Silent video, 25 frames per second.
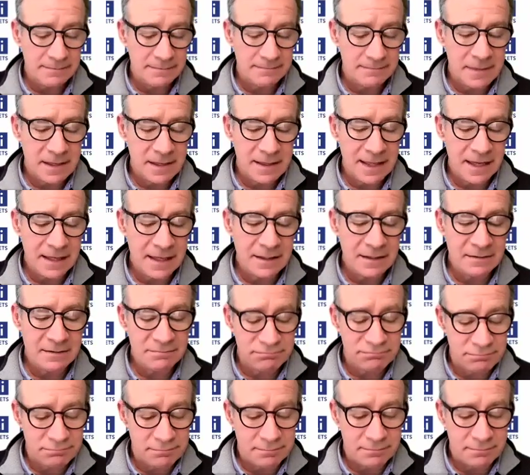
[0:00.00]
that,
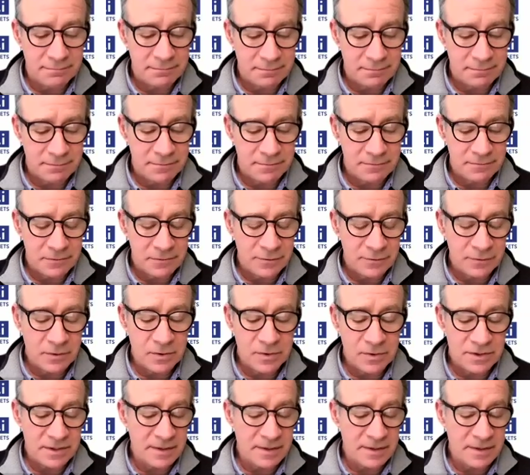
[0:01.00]
of course,